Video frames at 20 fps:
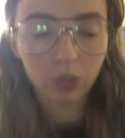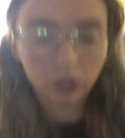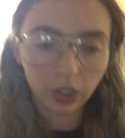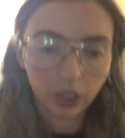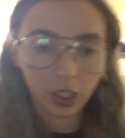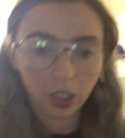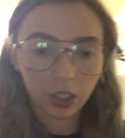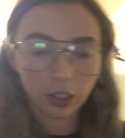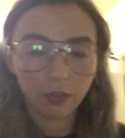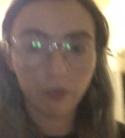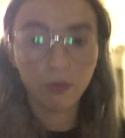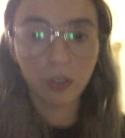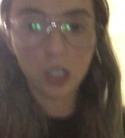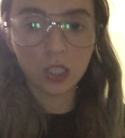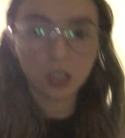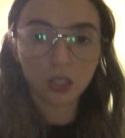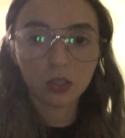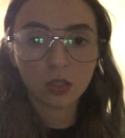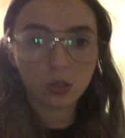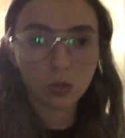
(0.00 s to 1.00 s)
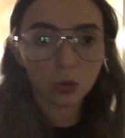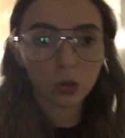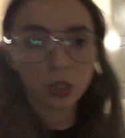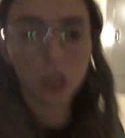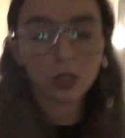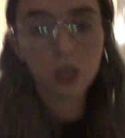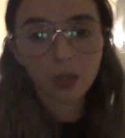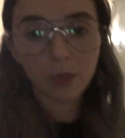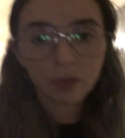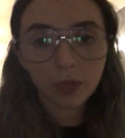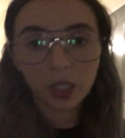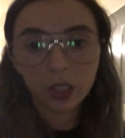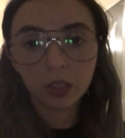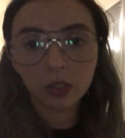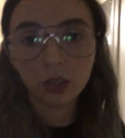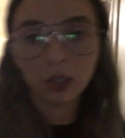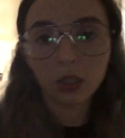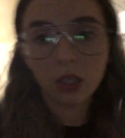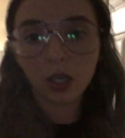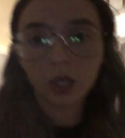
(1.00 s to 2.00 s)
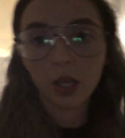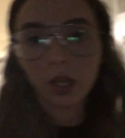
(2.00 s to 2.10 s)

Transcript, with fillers: or like a convenience store or something.